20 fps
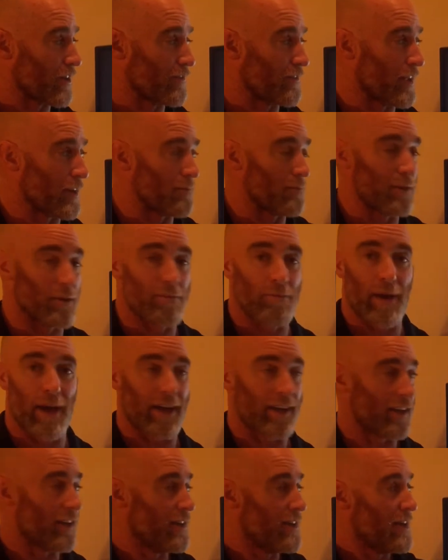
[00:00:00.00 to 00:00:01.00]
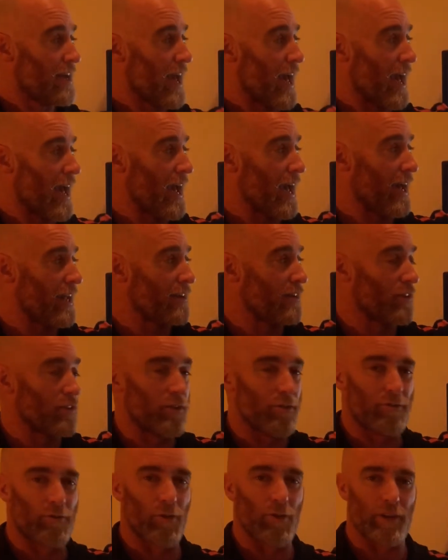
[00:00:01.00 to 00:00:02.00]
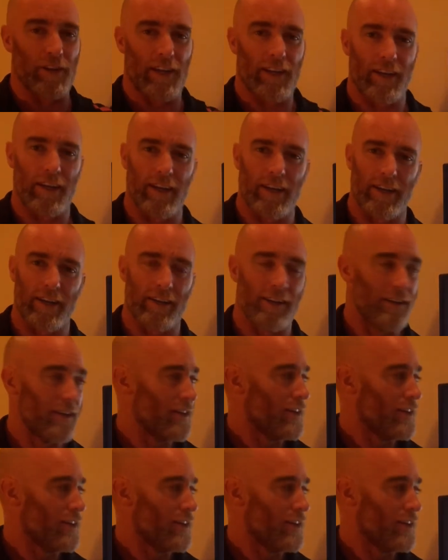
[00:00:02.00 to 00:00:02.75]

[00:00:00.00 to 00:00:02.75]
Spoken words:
that mid-back and the forward head lean.